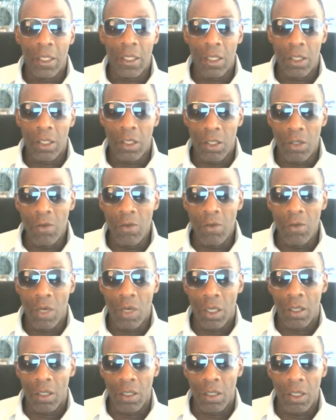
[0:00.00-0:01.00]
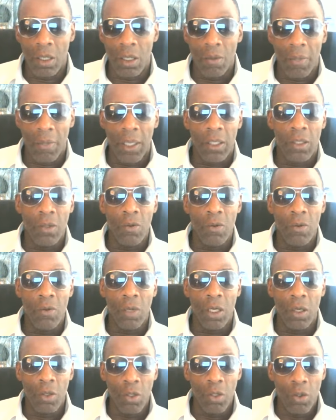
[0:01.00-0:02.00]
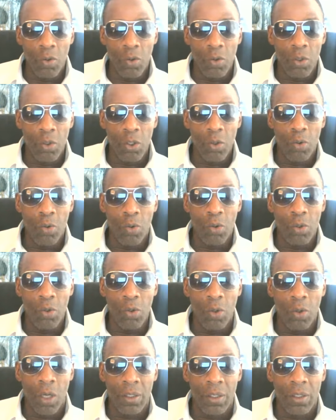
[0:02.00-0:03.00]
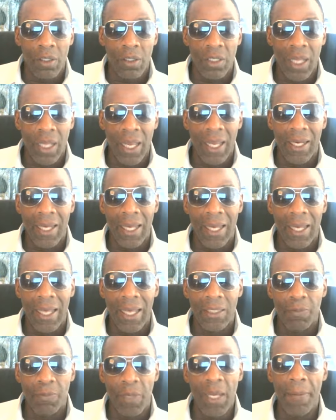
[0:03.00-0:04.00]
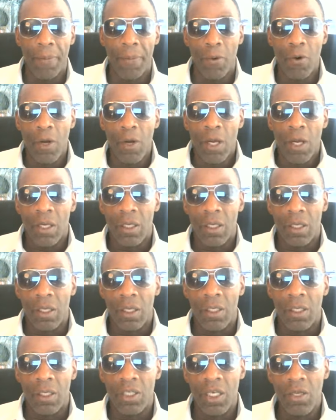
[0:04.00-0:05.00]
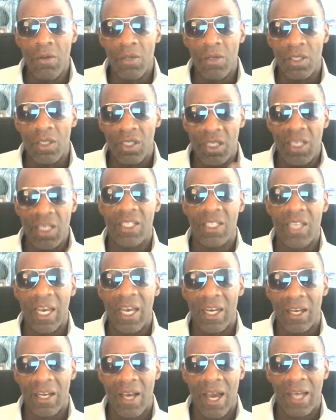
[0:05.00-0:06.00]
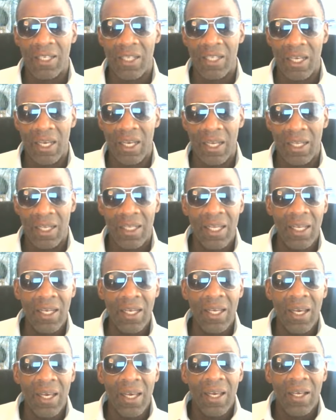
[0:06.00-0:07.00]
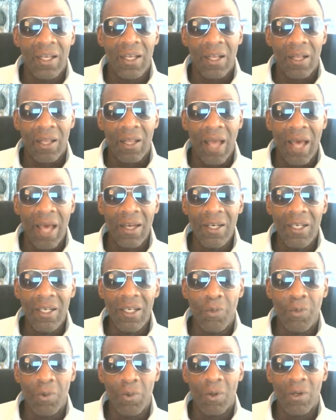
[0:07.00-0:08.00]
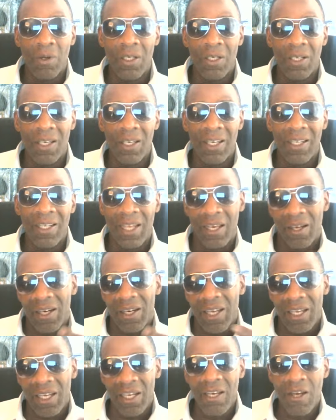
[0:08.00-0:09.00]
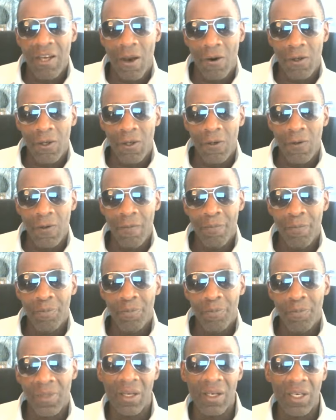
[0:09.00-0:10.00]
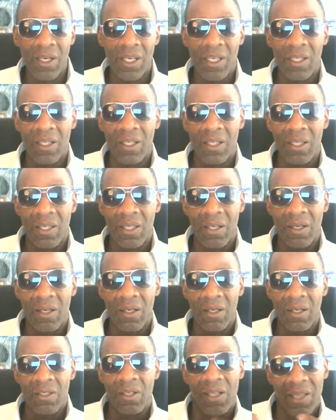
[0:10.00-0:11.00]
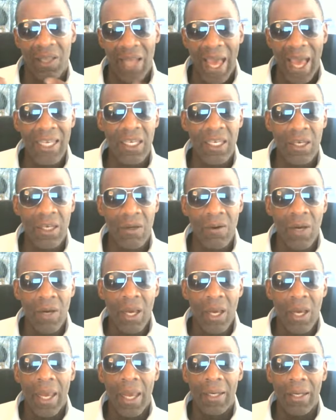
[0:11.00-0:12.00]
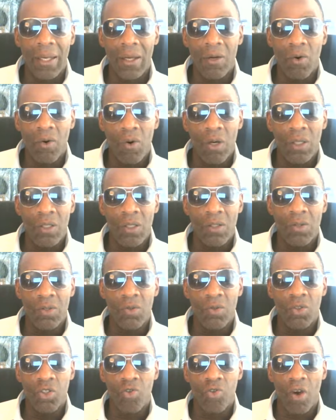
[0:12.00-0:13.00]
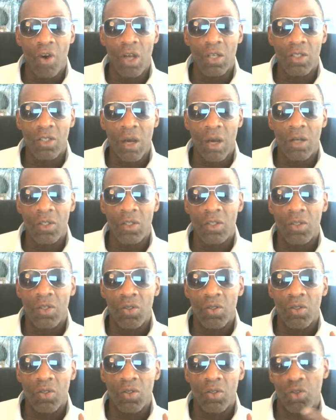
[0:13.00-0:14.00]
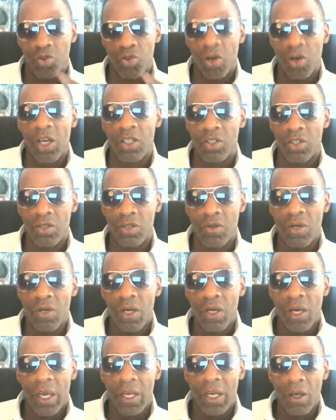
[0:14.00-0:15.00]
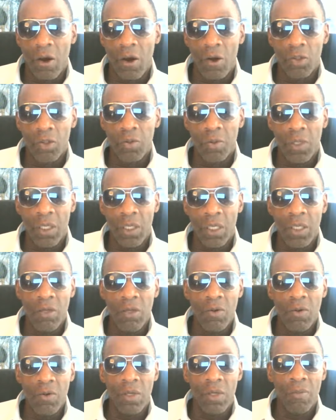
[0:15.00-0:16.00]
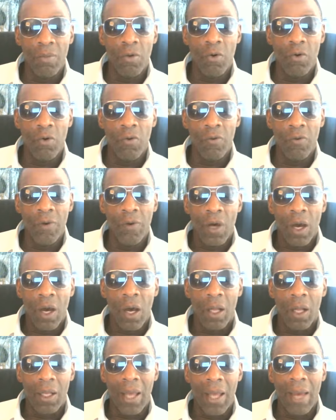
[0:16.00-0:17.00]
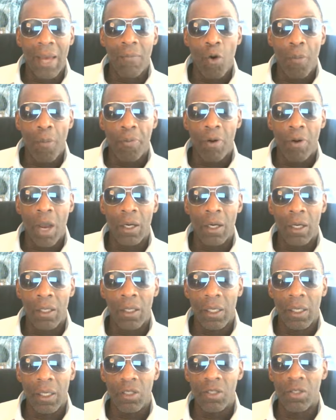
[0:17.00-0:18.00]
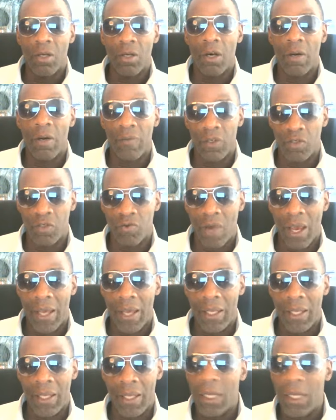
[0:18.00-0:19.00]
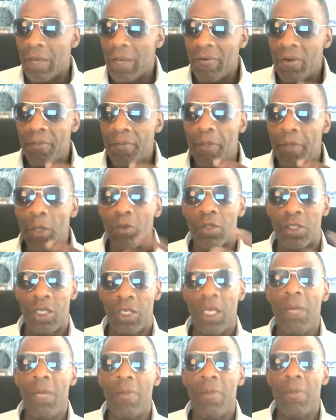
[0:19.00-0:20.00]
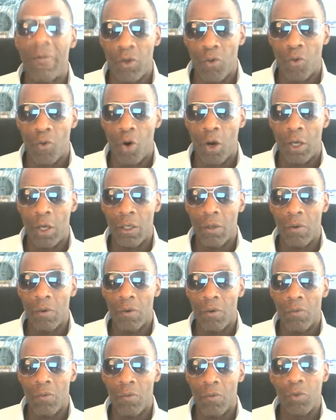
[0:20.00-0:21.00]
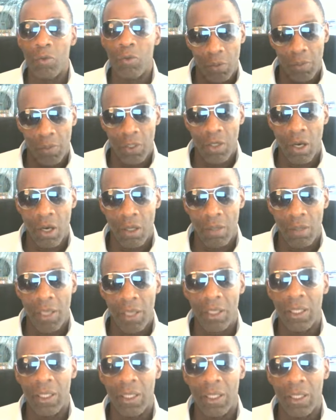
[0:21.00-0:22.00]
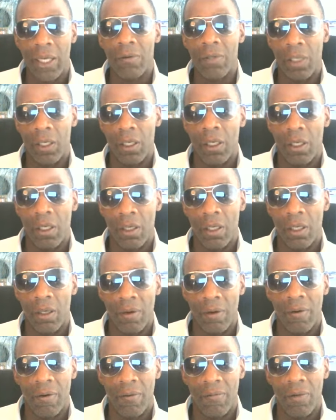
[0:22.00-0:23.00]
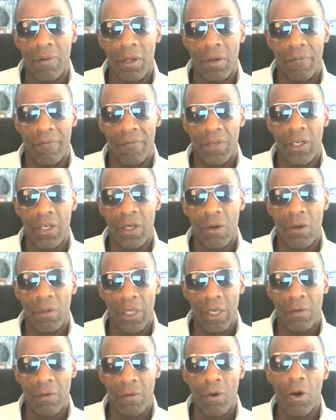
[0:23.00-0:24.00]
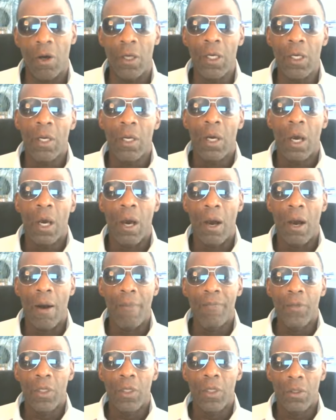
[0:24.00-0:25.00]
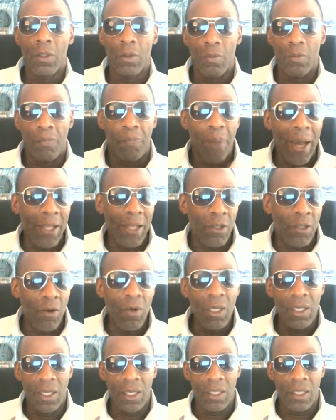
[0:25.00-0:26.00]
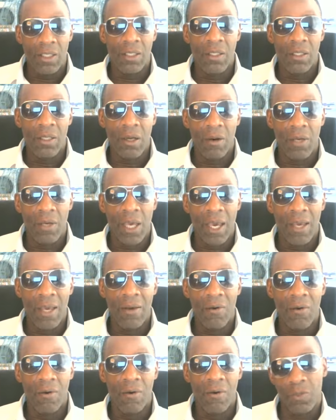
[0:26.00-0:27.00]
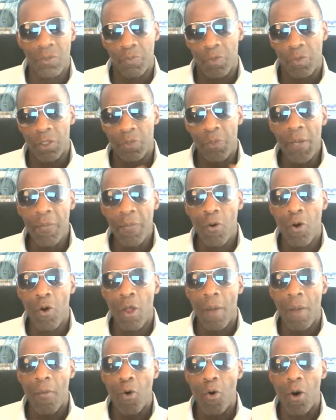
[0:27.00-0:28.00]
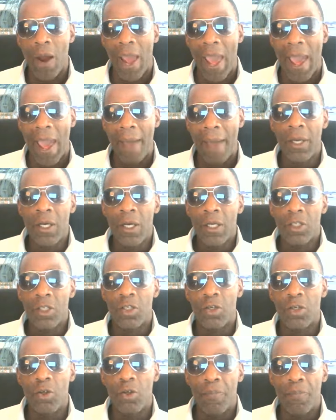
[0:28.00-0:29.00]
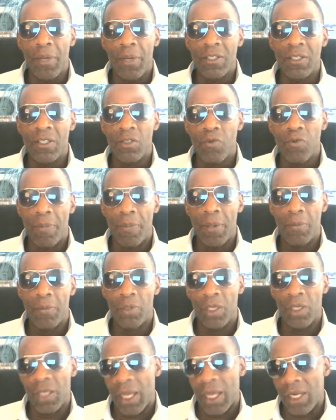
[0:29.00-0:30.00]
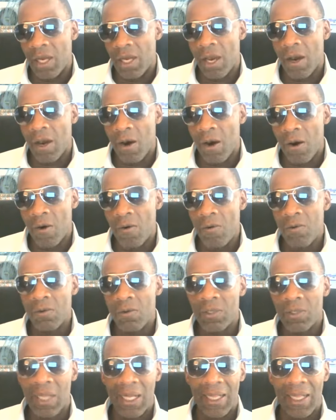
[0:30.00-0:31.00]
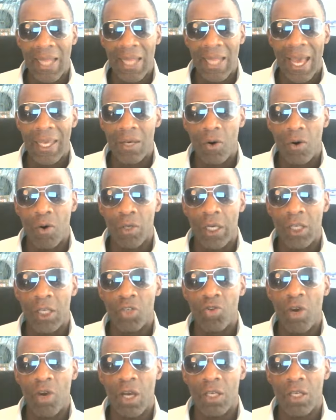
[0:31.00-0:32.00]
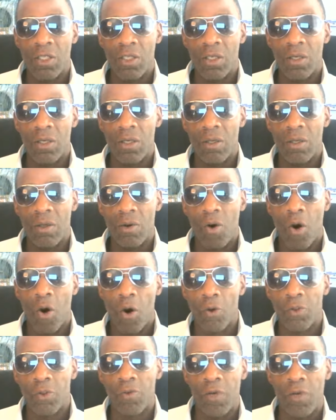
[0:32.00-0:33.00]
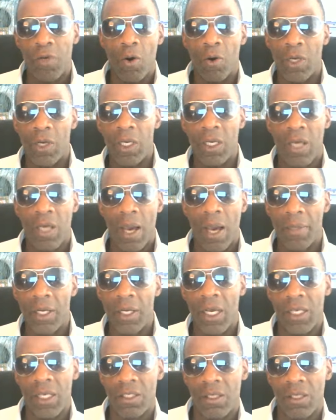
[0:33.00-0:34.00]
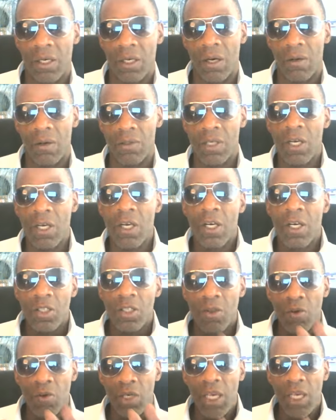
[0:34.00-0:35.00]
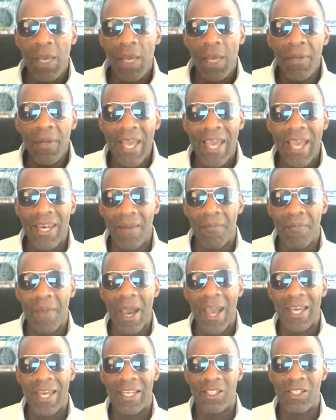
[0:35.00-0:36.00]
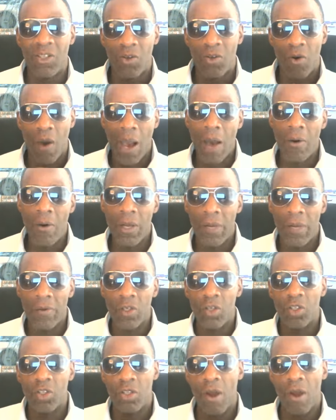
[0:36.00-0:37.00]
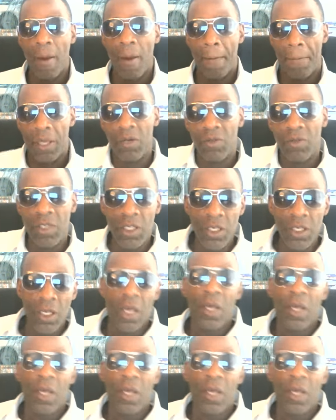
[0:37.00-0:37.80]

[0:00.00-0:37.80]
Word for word: you're gonna it'll make you it, you you you'll understand that as people continue to see this kind of content and then a lot of these people are going to get, they're going to get to know you. They're going to get to, to like you and they're going to start to, to trust you. And ultimately, you can move a lot more product and service, right? And even build a team if you want, which we'll be talking about uh, in later in a, in a video later on. Um, by doing this, okay? Because because people are more apt to do business with people that they know, they like, or they trust all three or any combination of those. So keeping that in mind as you go out here and you start building